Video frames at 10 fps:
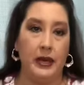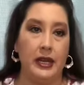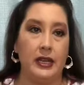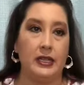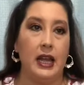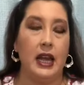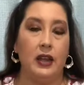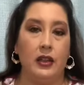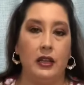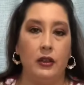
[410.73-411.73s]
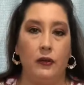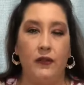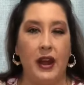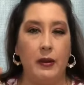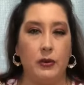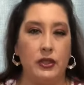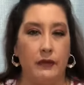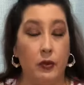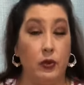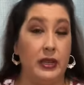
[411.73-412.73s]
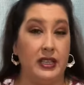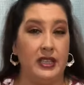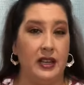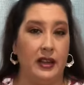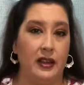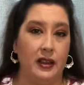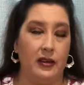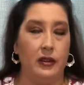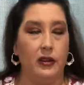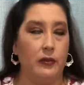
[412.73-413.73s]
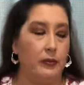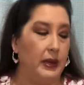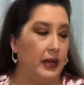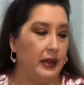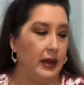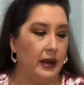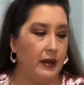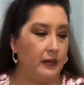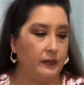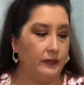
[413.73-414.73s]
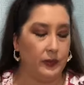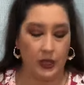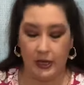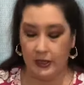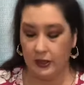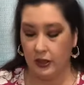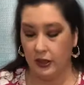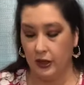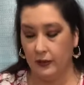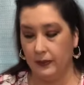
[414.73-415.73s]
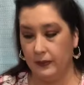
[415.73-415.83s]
because the little fibers of it will get stuck in there and then you're picking that out. So that doesn't look good.